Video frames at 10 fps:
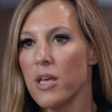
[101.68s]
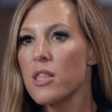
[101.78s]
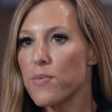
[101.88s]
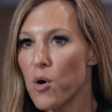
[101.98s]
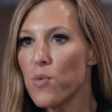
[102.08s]

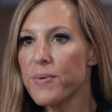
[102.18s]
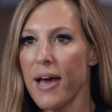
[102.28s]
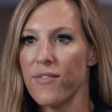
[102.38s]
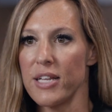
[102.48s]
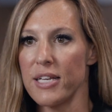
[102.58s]
The pulp
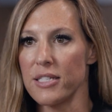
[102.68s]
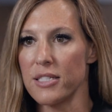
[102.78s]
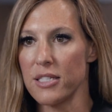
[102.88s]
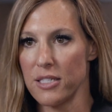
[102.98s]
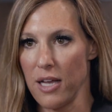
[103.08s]
cavity
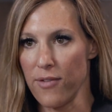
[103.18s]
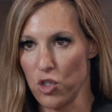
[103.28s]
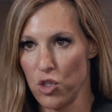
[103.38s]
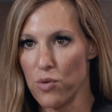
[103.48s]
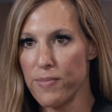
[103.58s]
consists of
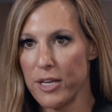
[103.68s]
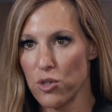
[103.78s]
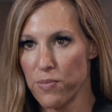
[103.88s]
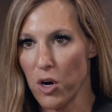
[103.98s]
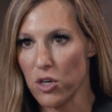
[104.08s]
two
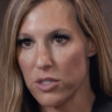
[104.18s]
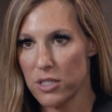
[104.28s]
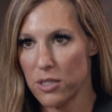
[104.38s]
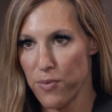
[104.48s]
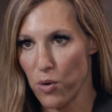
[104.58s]
major
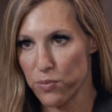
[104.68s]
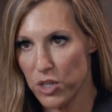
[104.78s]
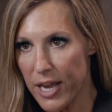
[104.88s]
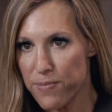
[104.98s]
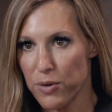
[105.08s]
parts: the pulp
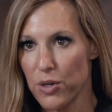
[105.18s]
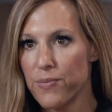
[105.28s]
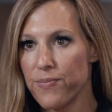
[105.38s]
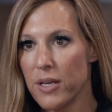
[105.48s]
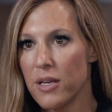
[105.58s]

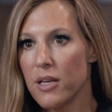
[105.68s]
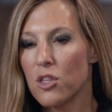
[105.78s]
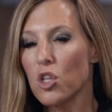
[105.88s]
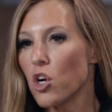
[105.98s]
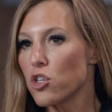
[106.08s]
chamber,
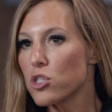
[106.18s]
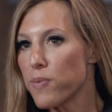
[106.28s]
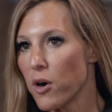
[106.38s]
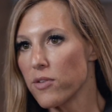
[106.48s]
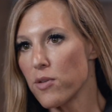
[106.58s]
the
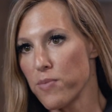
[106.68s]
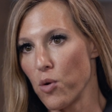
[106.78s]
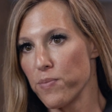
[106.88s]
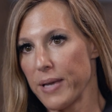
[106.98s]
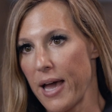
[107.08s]
largest part of the
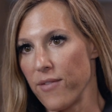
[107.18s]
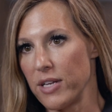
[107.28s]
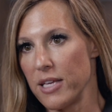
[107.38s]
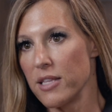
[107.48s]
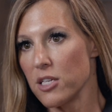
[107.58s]
pulp
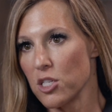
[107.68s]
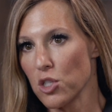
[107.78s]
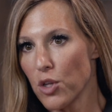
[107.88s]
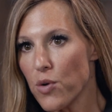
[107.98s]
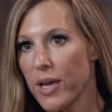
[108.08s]
cavity that
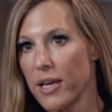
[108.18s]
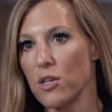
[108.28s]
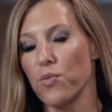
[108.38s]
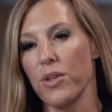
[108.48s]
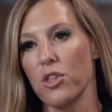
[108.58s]
is
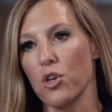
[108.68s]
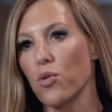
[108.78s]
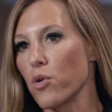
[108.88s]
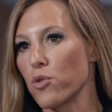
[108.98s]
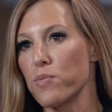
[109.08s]
located within the
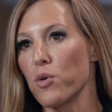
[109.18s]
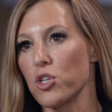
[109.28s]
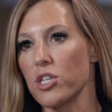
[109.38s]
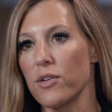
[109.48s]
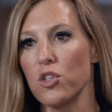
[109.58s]
coronal
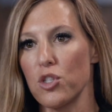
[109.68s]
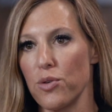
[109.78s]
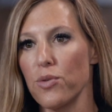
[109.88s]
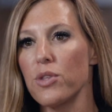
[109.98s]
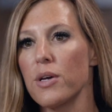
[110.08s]
portion of the
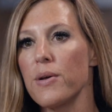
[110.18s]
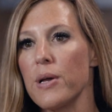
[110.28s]
tooth,